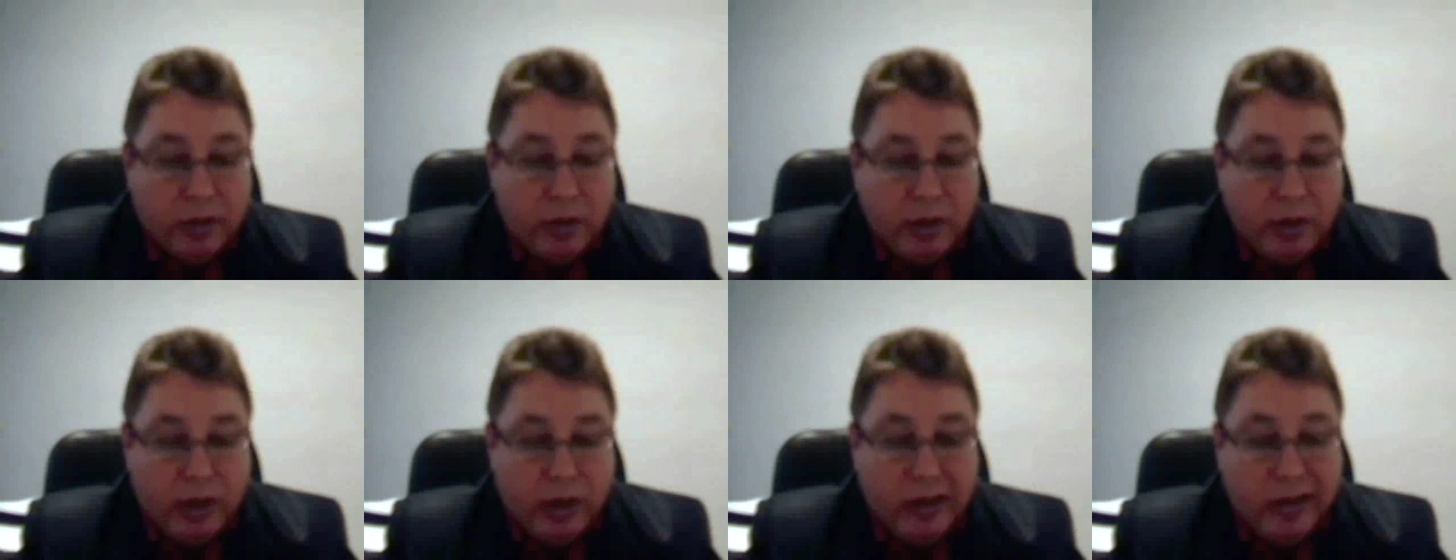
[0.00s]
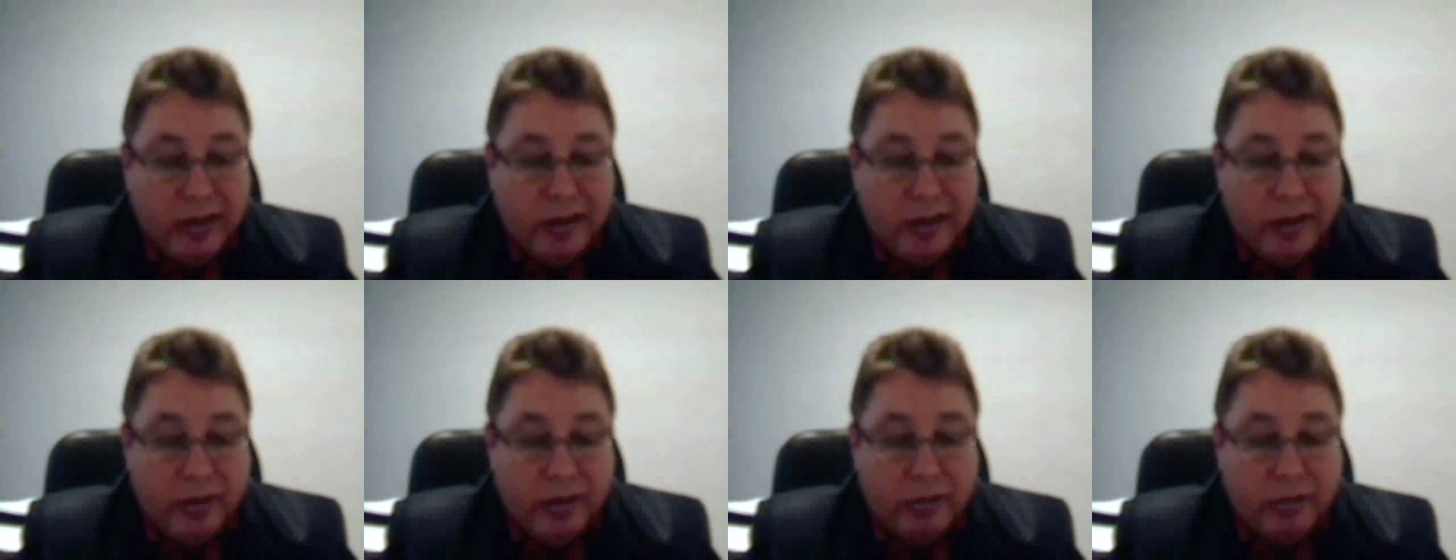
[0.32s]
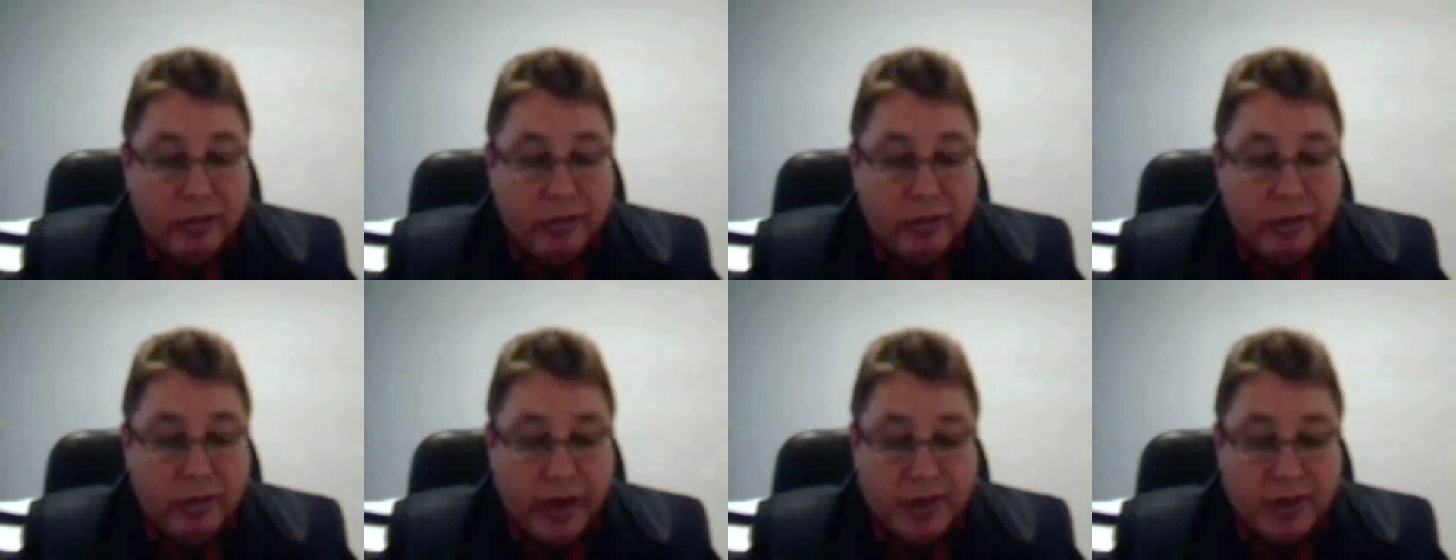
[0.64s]
in the
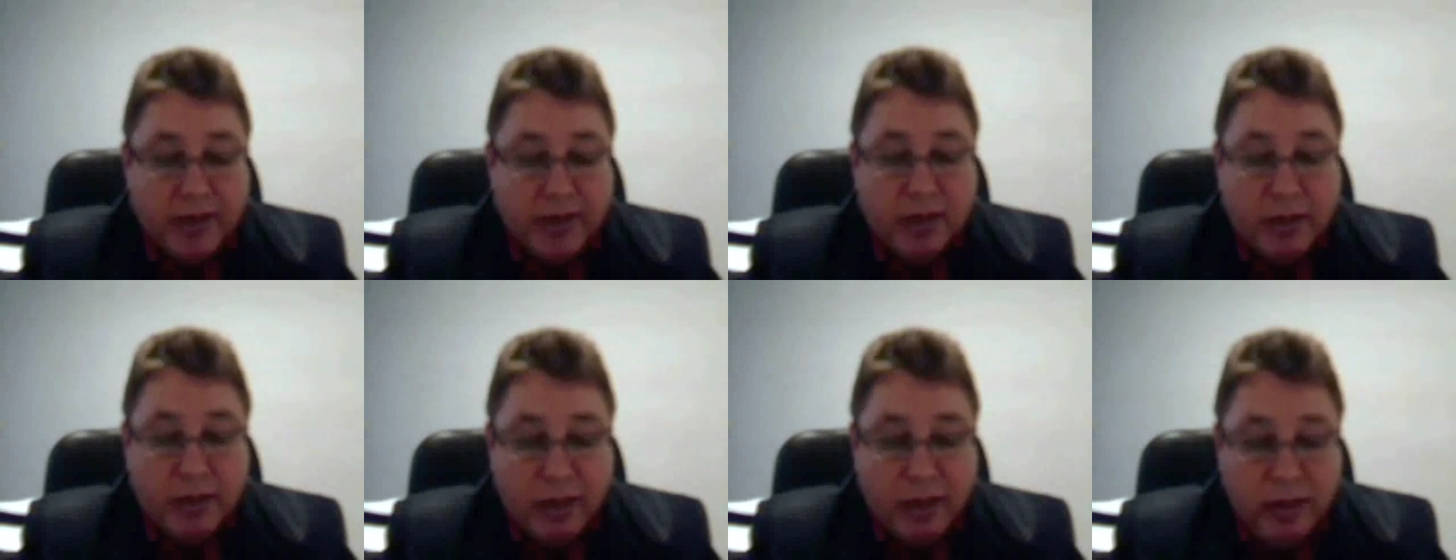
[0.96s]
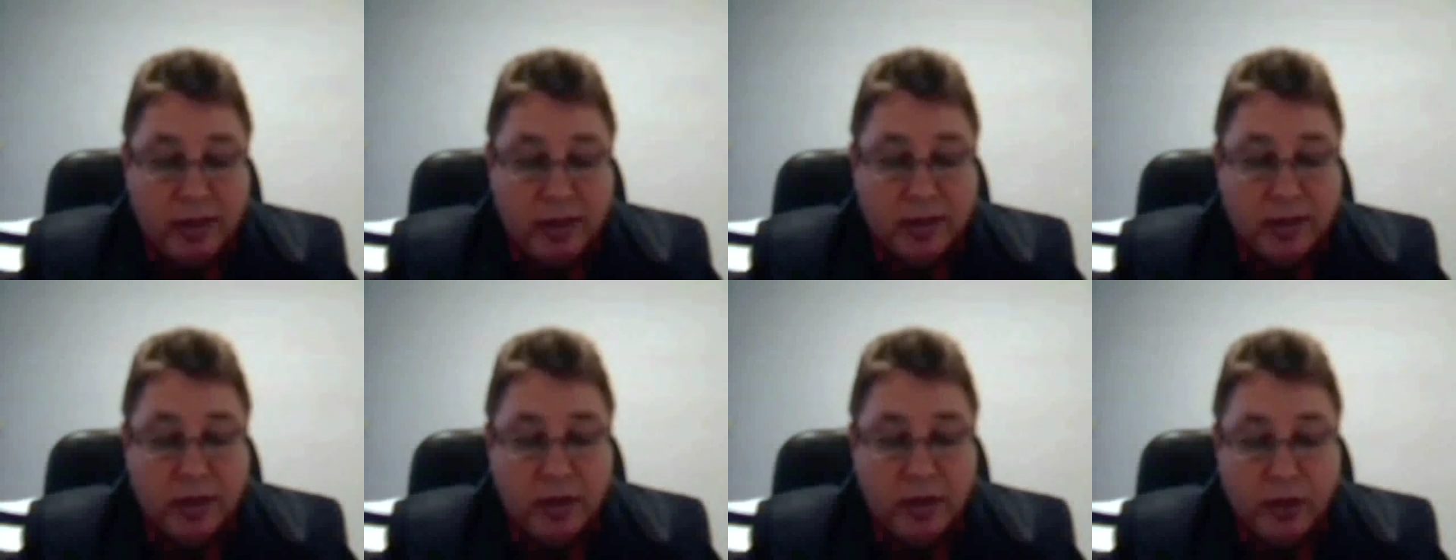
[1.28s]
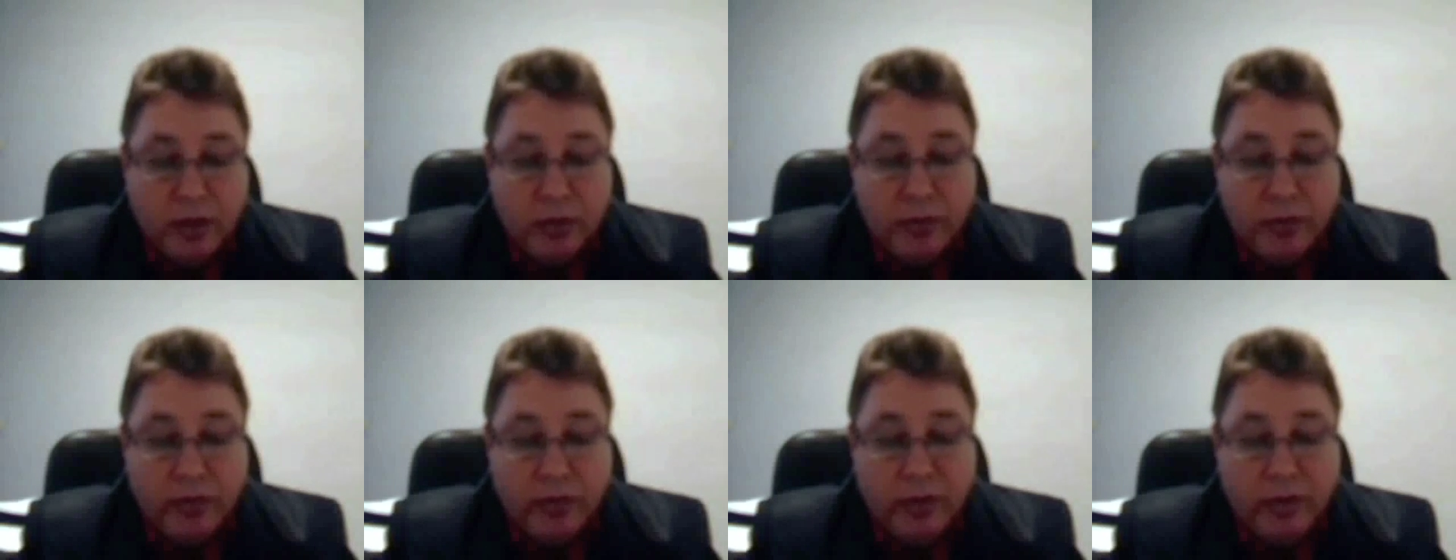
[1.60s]
recent
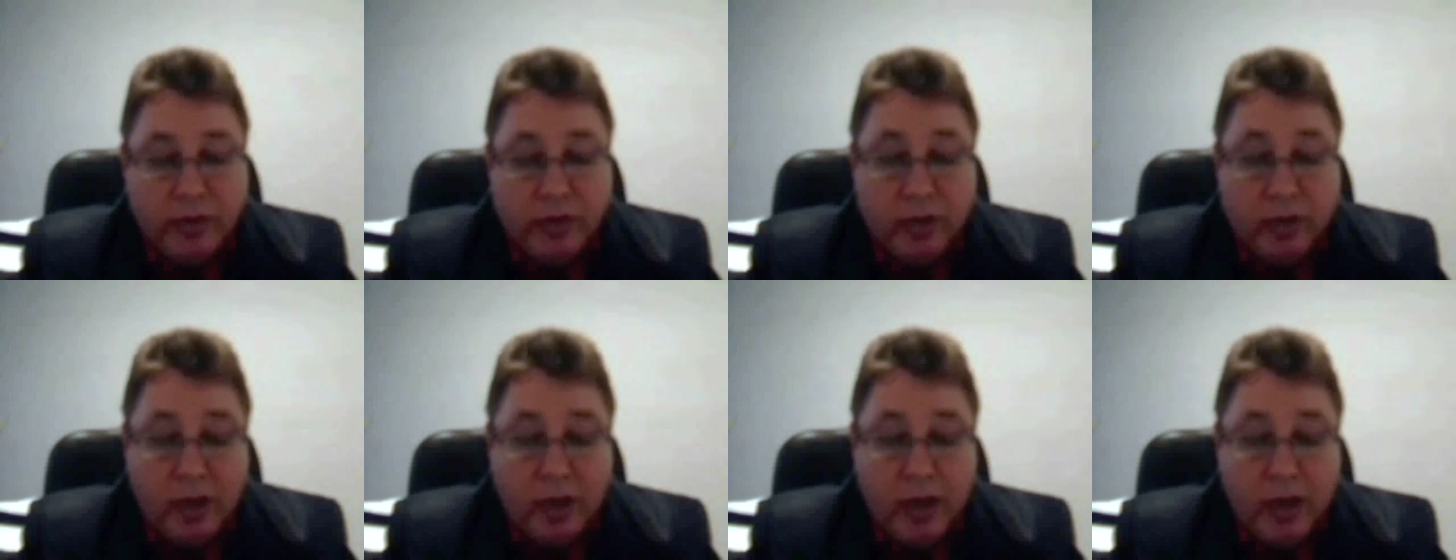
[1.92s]
history of